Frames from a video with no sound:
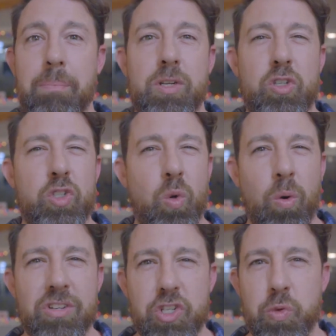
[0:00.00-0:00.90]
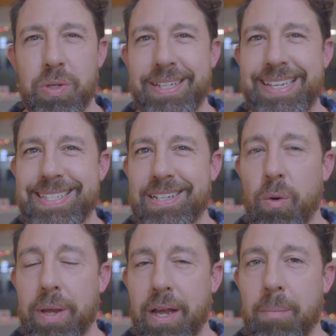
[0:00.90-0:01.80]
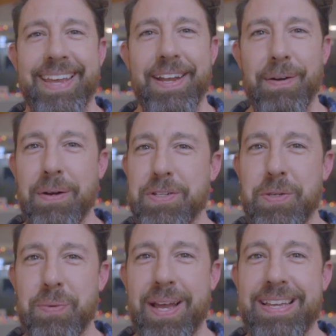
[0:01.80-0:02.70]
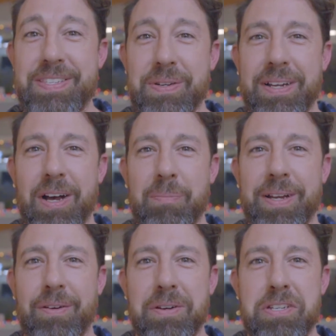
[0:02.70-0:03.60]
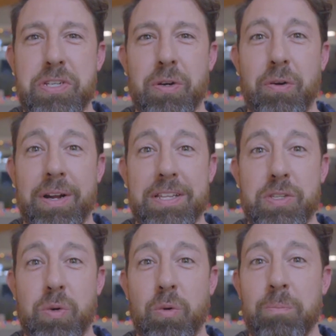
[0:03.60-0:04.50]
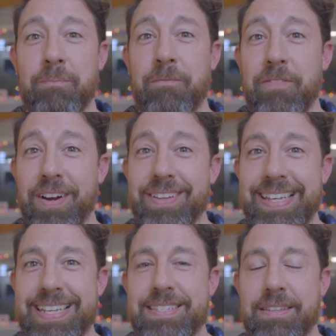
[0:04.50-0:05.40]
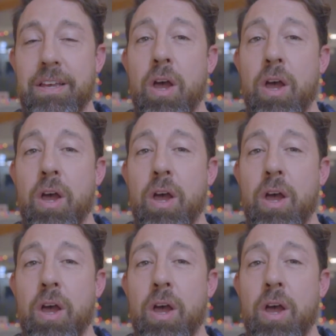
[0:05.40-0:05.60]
but your score just really isn't going up, here are two ways you can help increase your credit score fairly easily.